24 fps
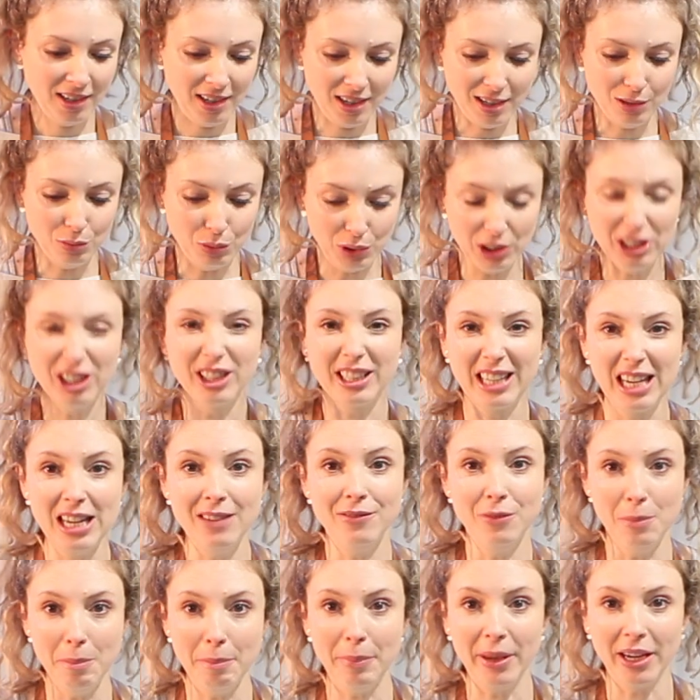it would look
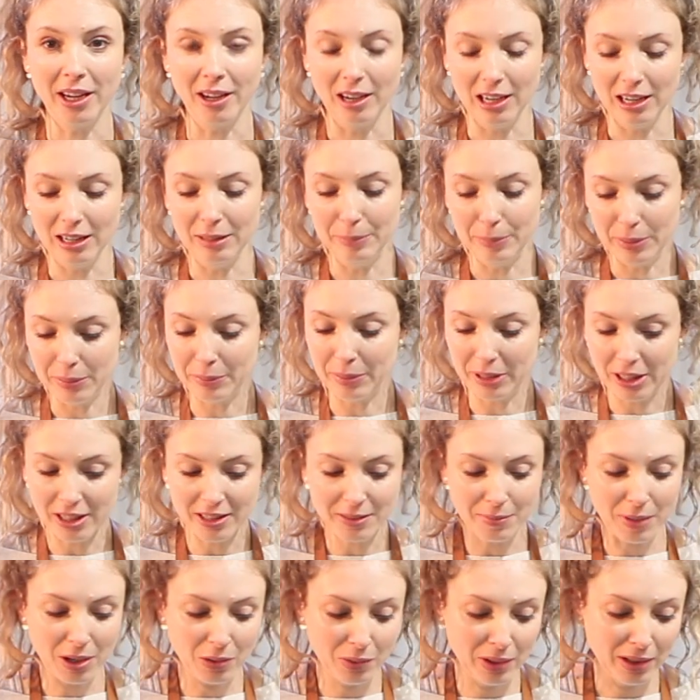even bigger. But
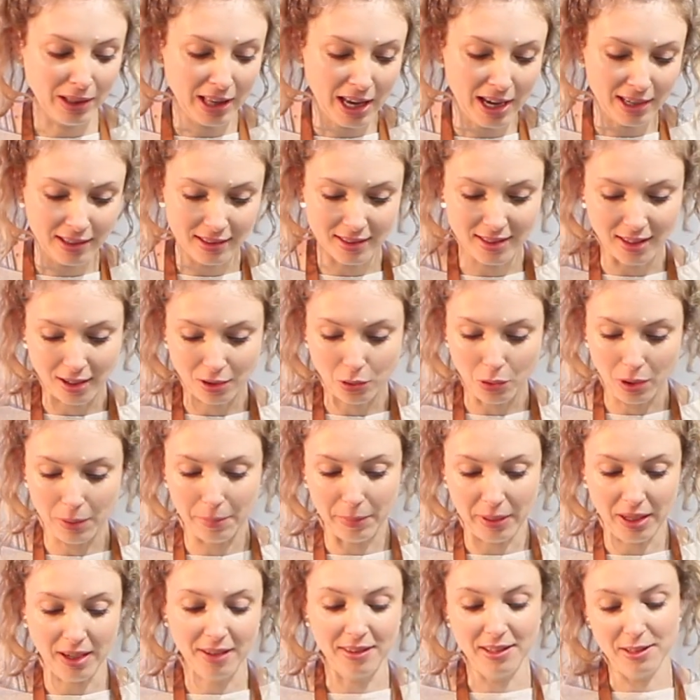because my wheel head is like
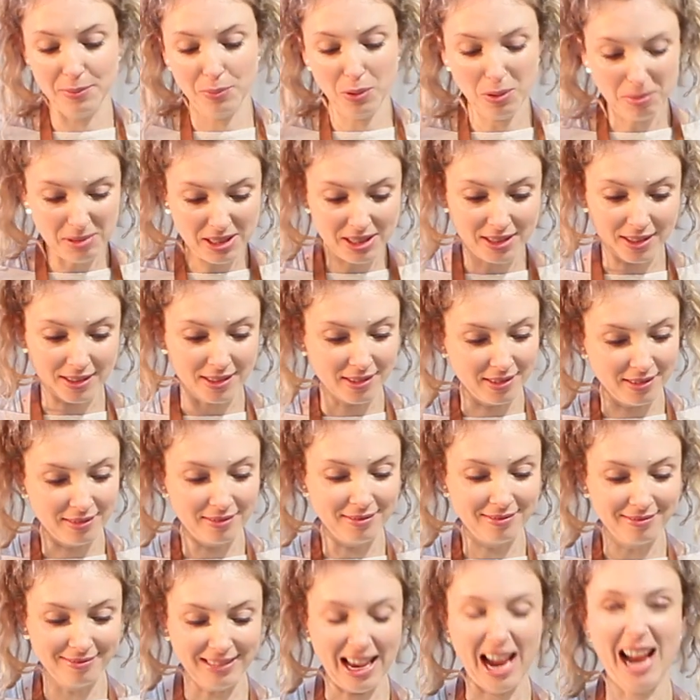quite big, this probably doesn't
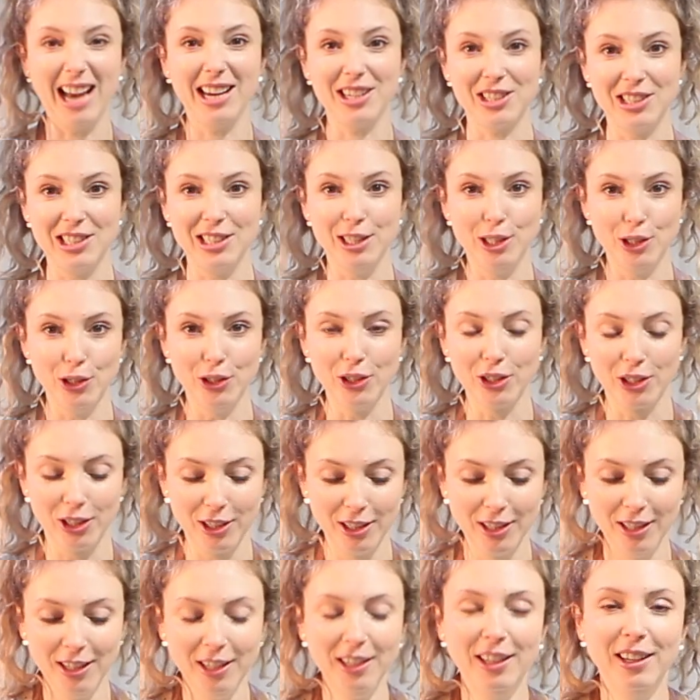actually look
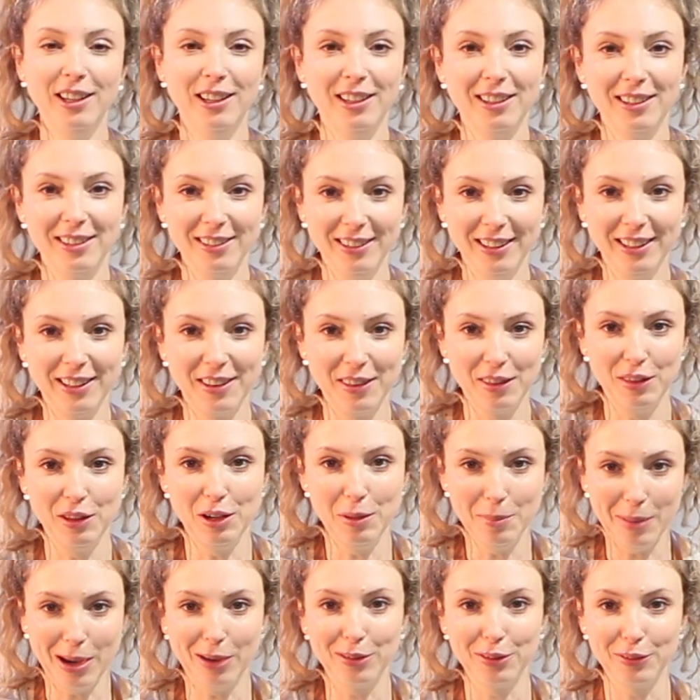like the
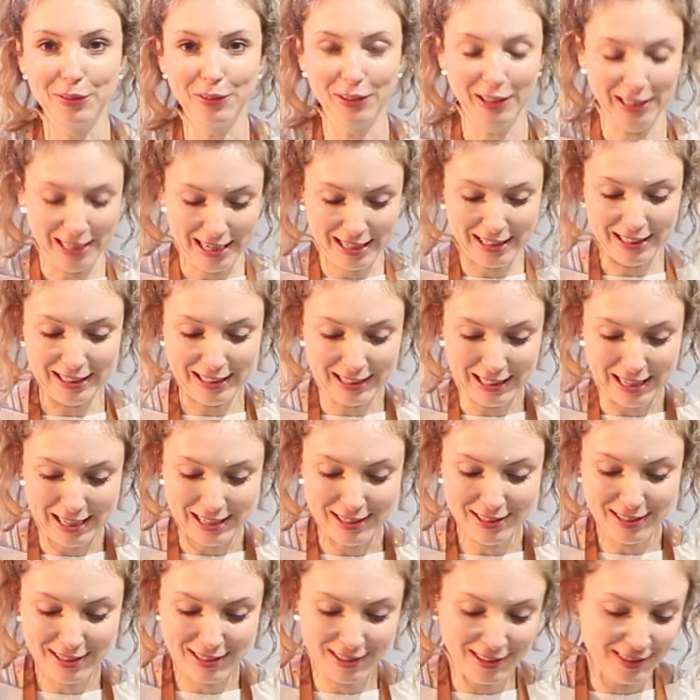amount of clay that it
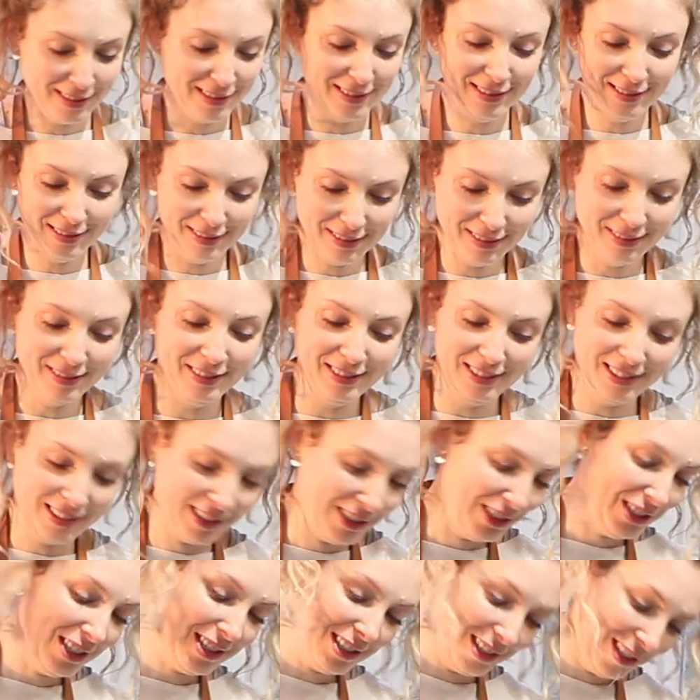is.
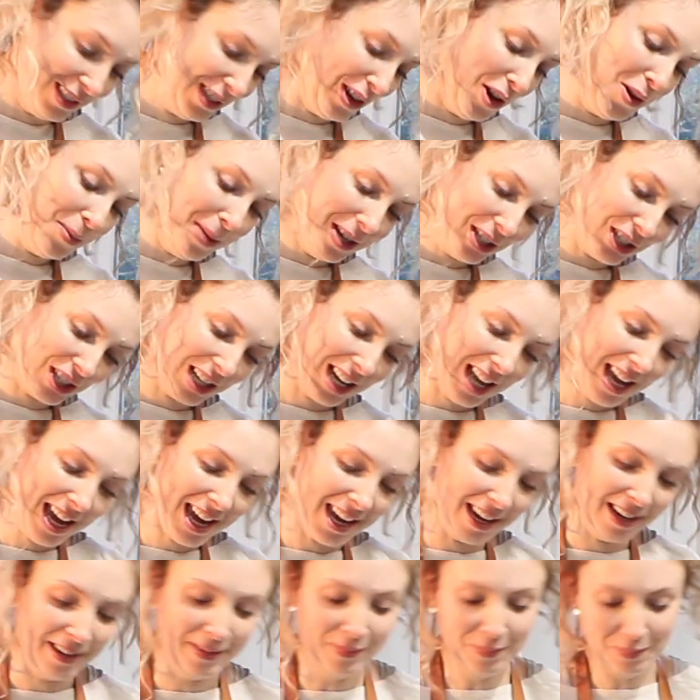It's just so much
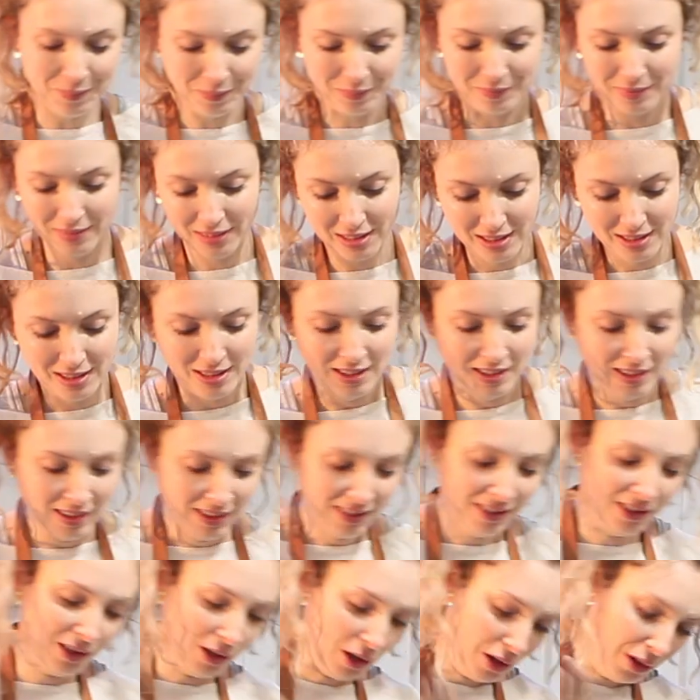clay.
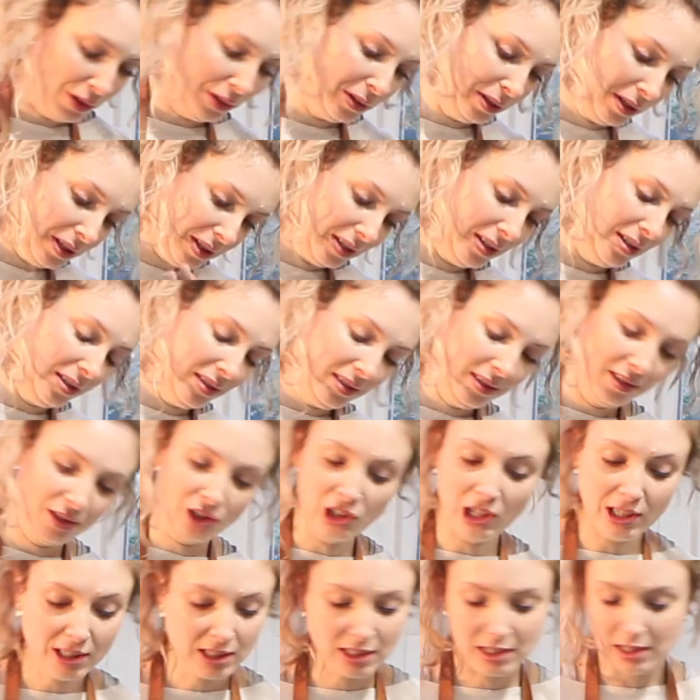So
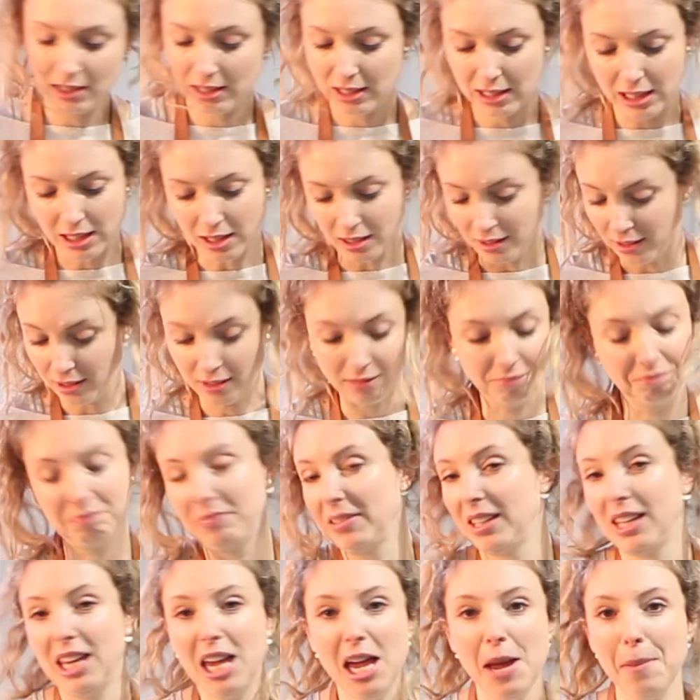just gonna
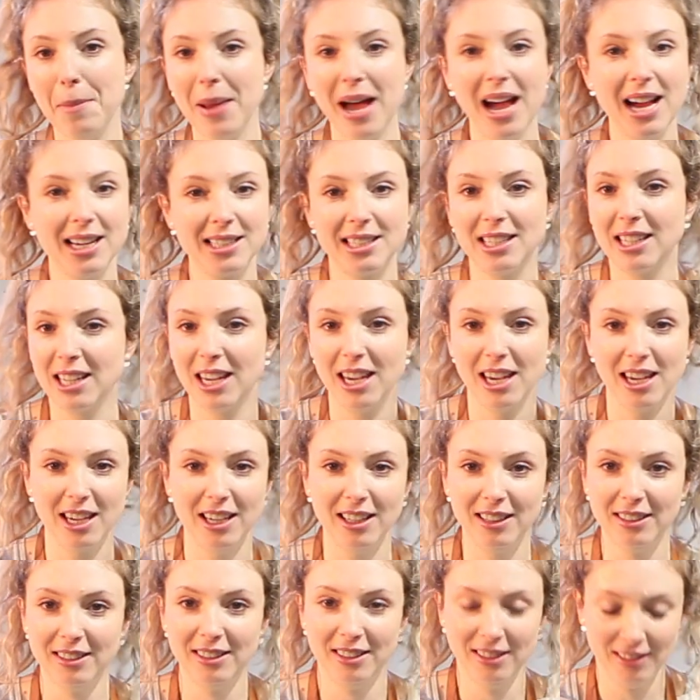keep patting
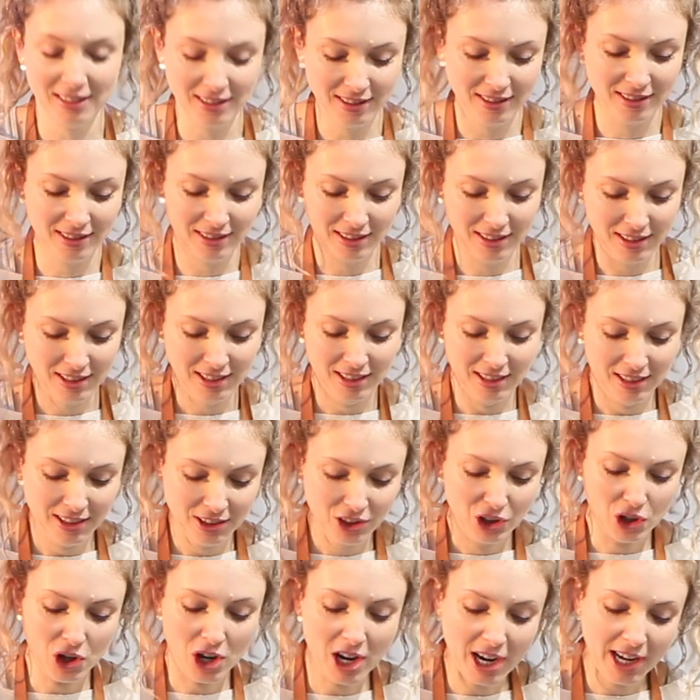it,
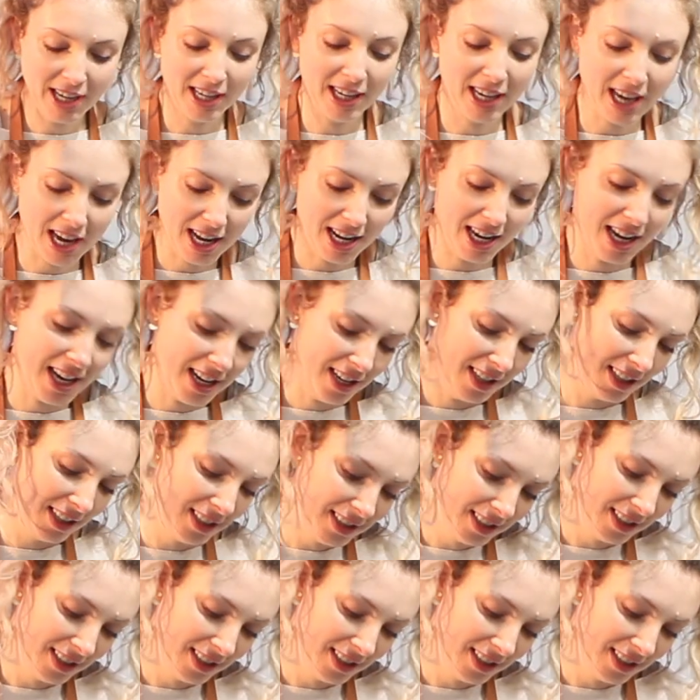try and get it